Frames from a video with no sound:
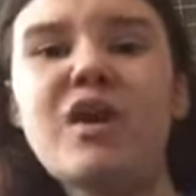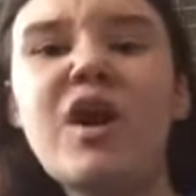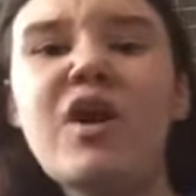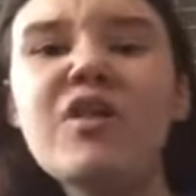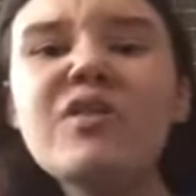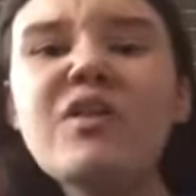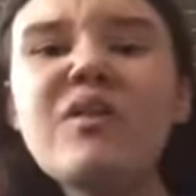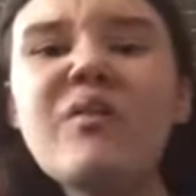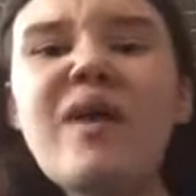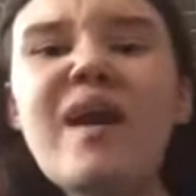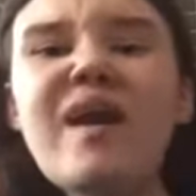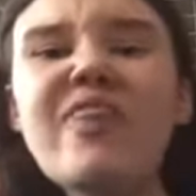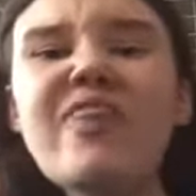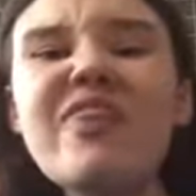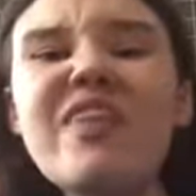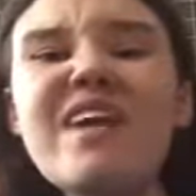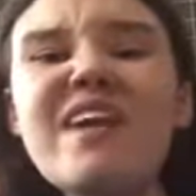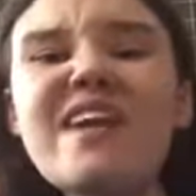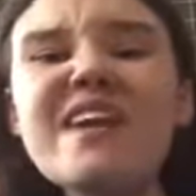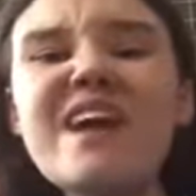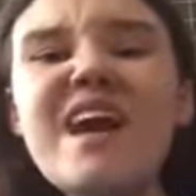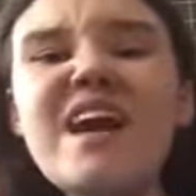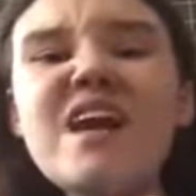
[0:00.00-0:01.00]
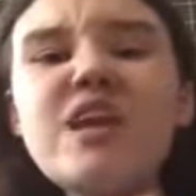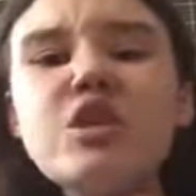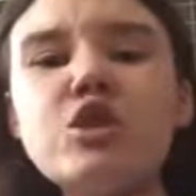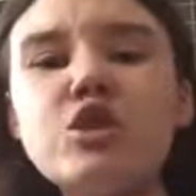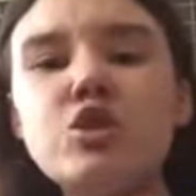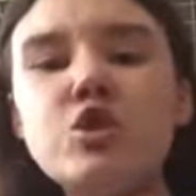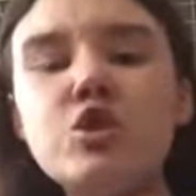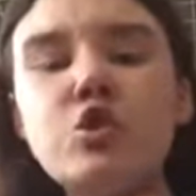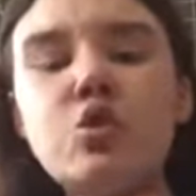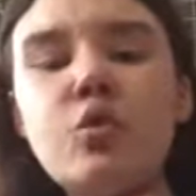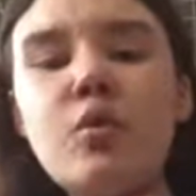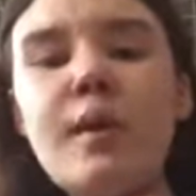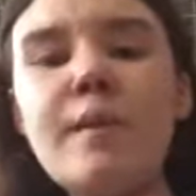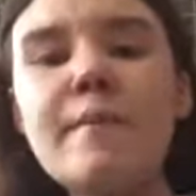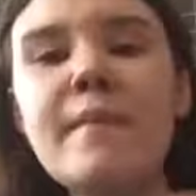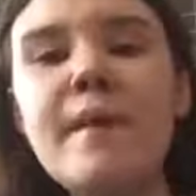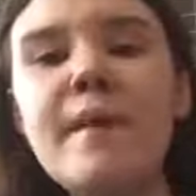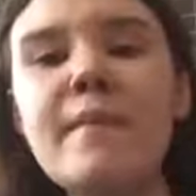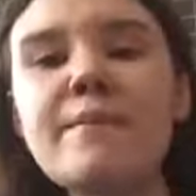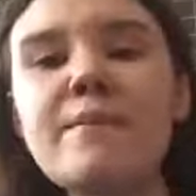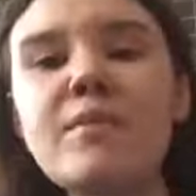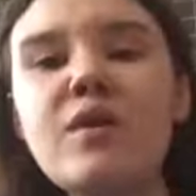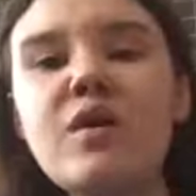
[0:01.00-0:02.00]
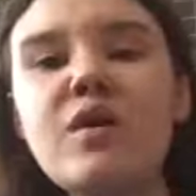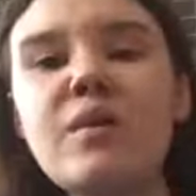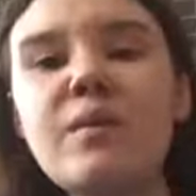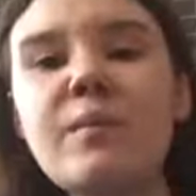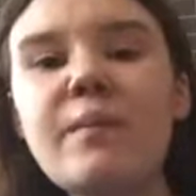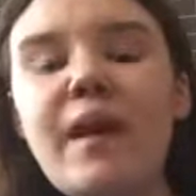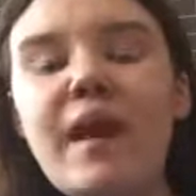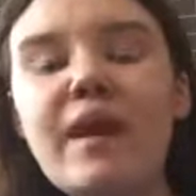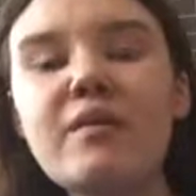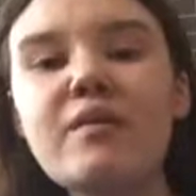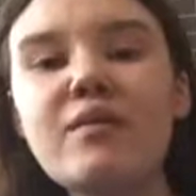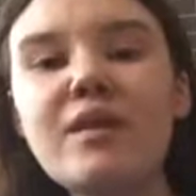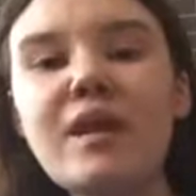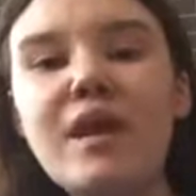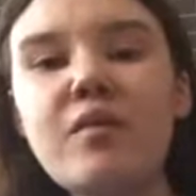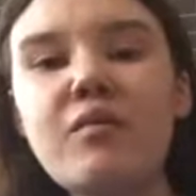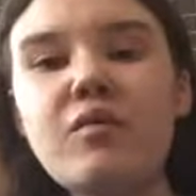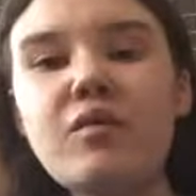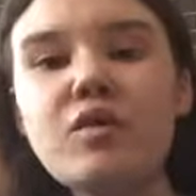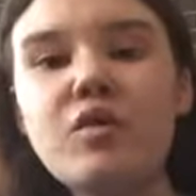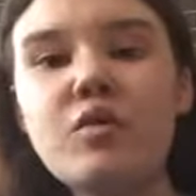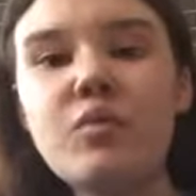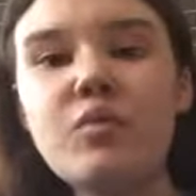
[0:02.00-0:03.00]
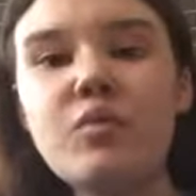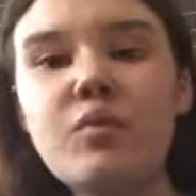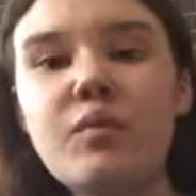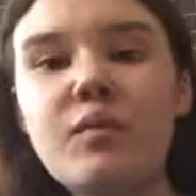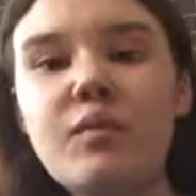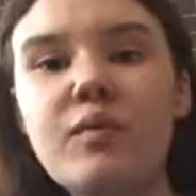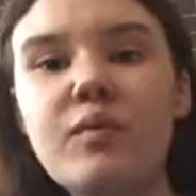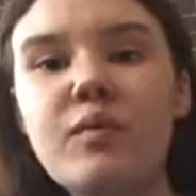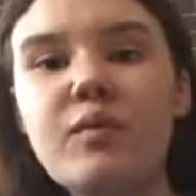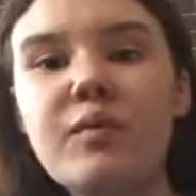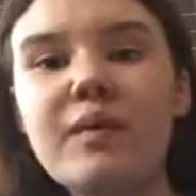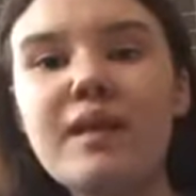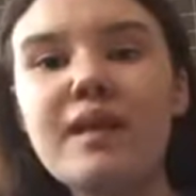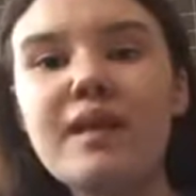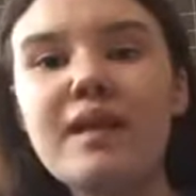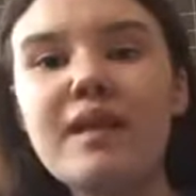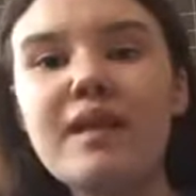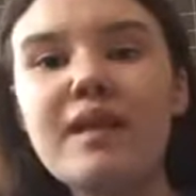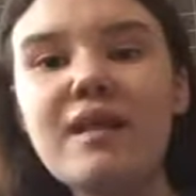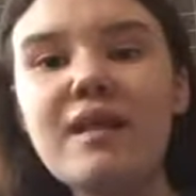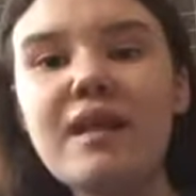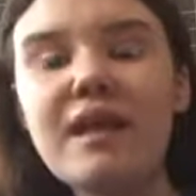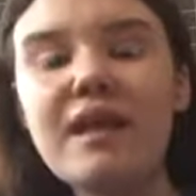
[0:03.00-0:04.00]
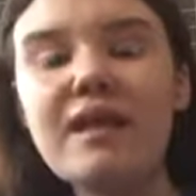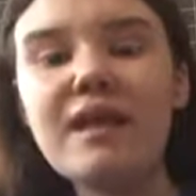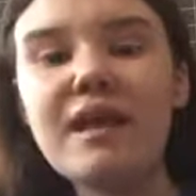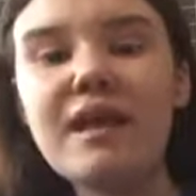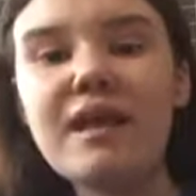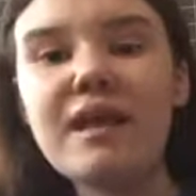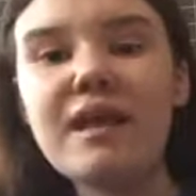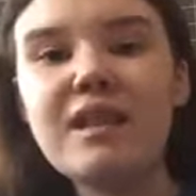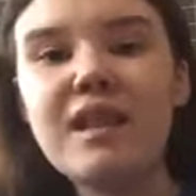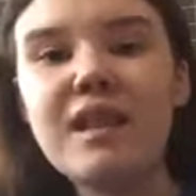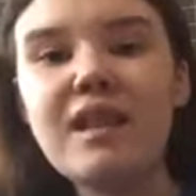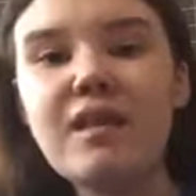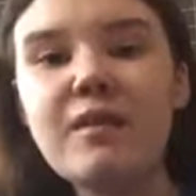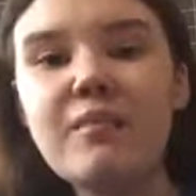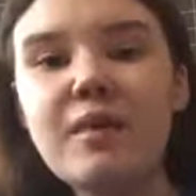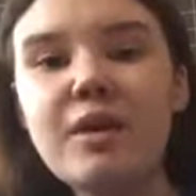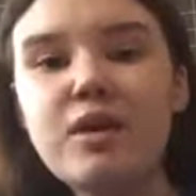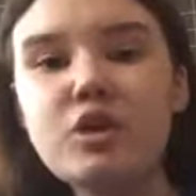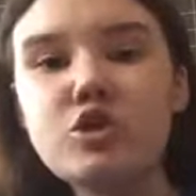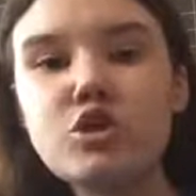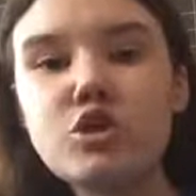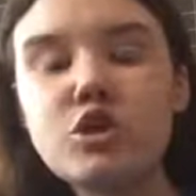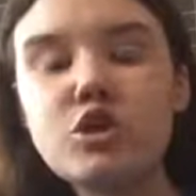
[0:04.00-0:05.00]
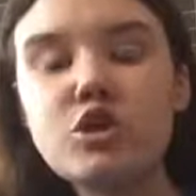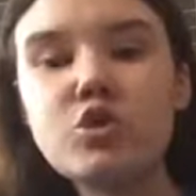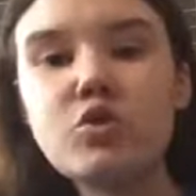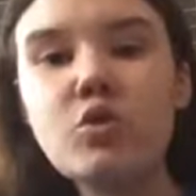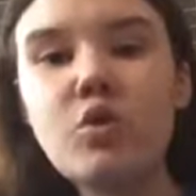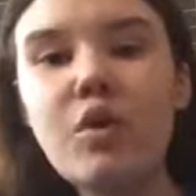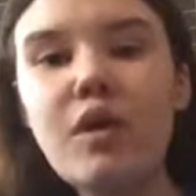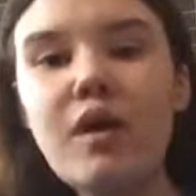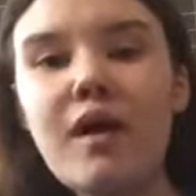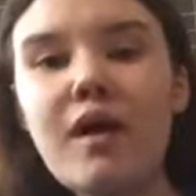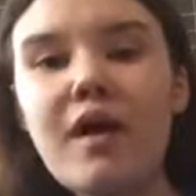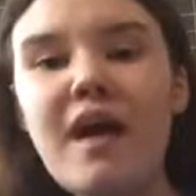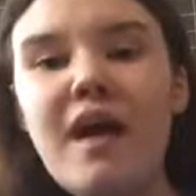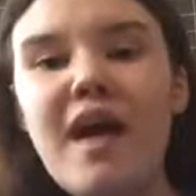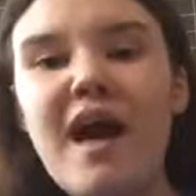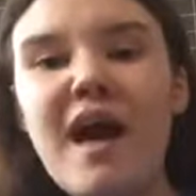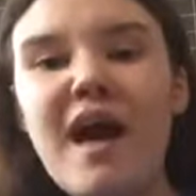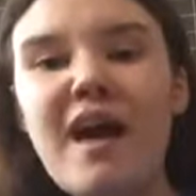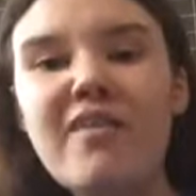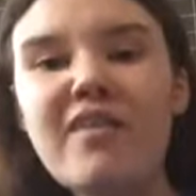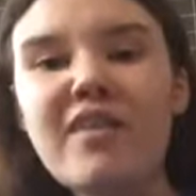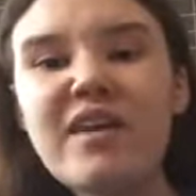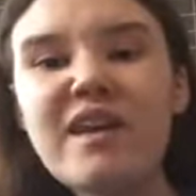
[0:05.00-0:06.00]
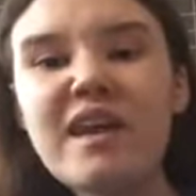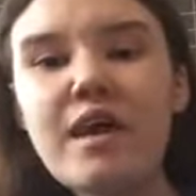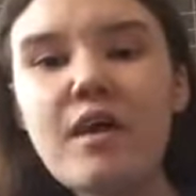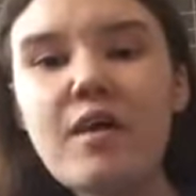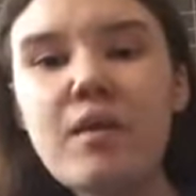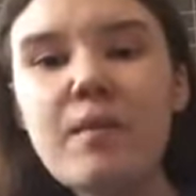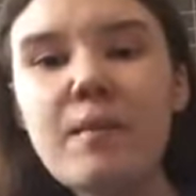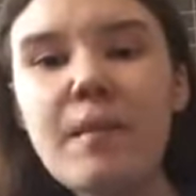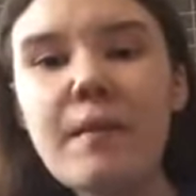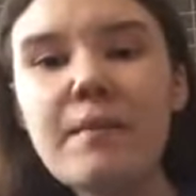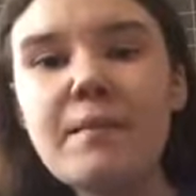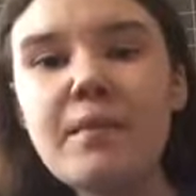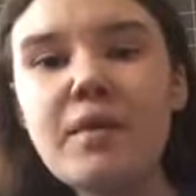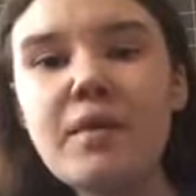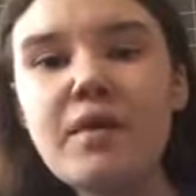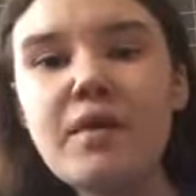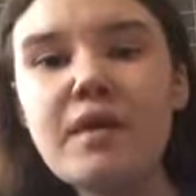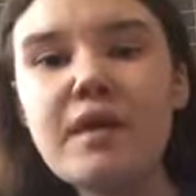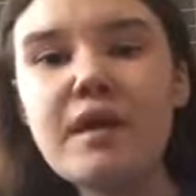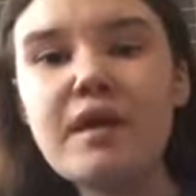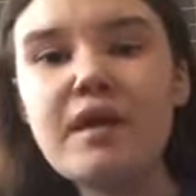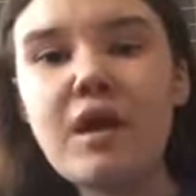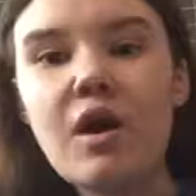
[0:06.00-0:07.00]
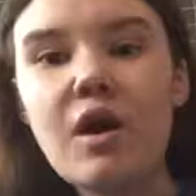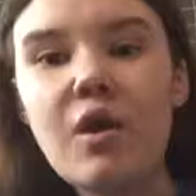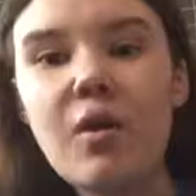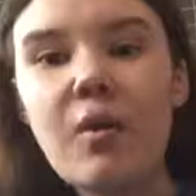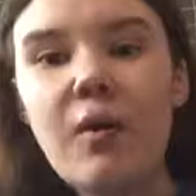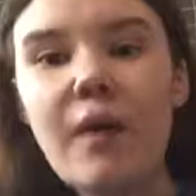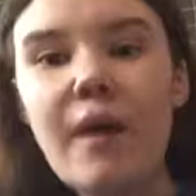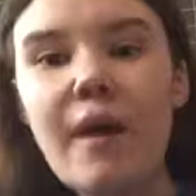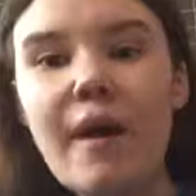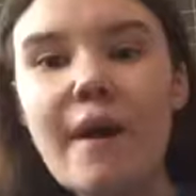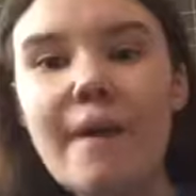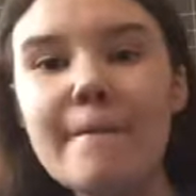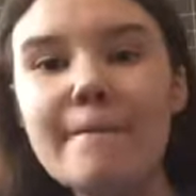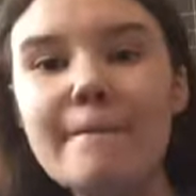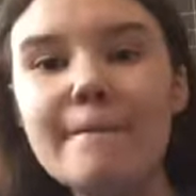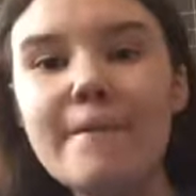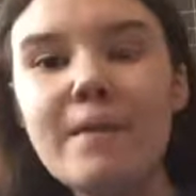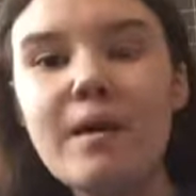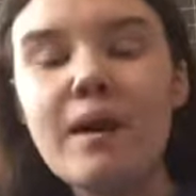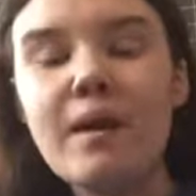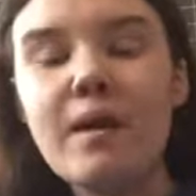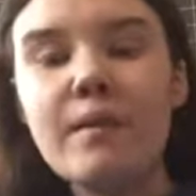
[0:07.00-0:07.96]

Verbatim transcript: Although I think I do remember back when I was a really little kid, like in elementary school, I think I remember, you know, um,